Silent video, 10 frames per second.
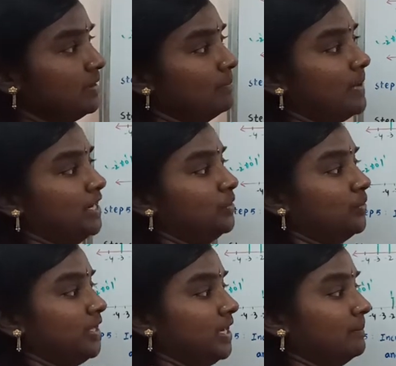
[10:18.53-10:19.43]
by
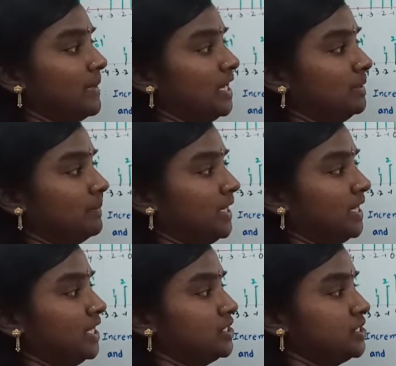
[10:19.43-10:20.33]
doing
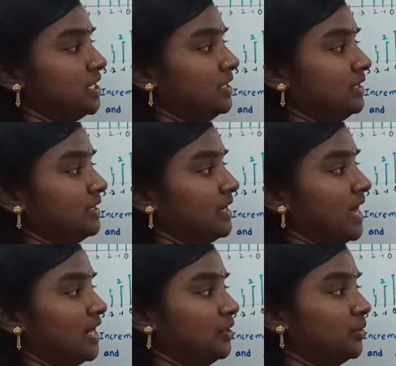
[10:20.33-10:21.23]
multiplication
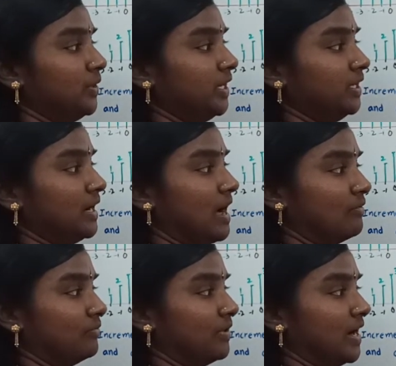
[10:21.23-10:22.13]
and doing
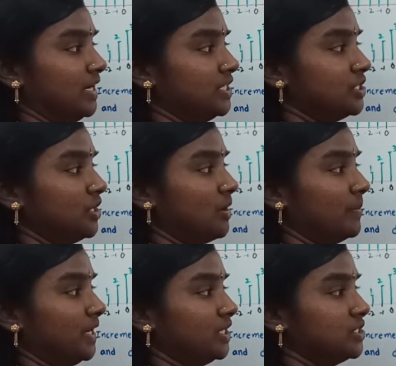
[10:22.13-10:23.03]
addition
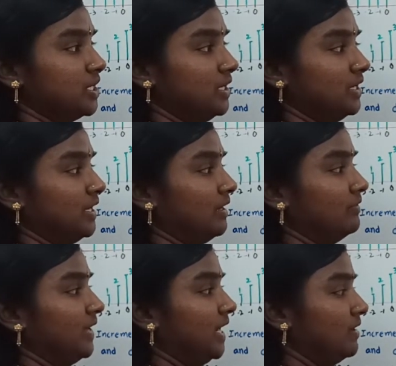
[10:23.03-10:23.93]
operation,
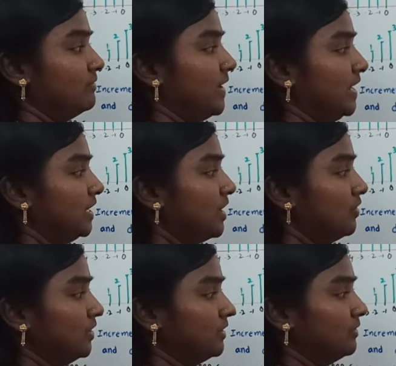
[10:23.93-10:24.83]
we can find
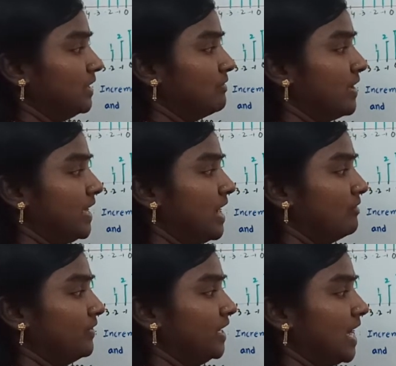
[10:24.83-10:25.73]
out the y
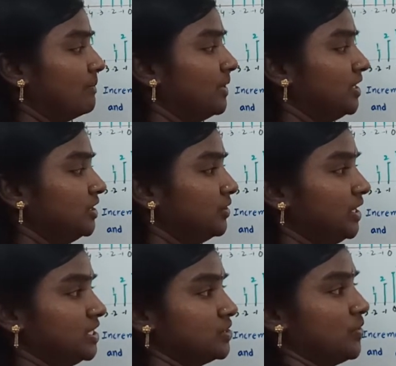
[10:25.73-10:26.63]
of an amplitude
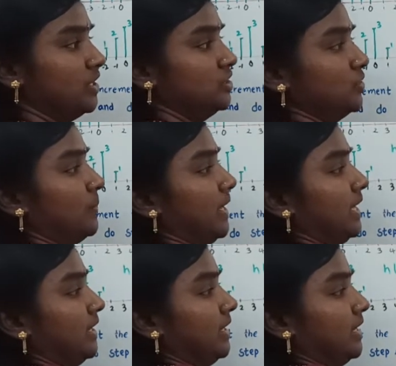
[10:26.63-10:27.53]
is going to
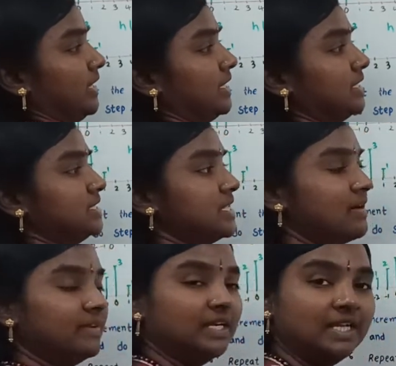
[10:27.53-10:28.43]
be
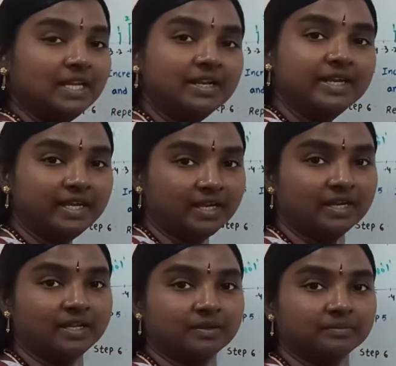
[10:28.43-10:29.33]
17
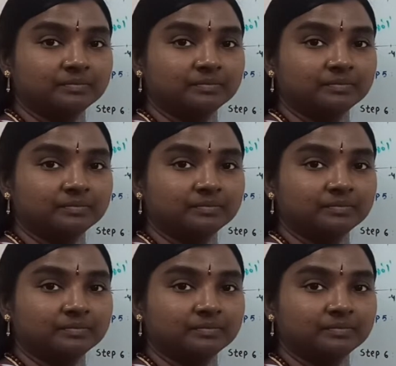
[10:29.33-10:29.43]
here.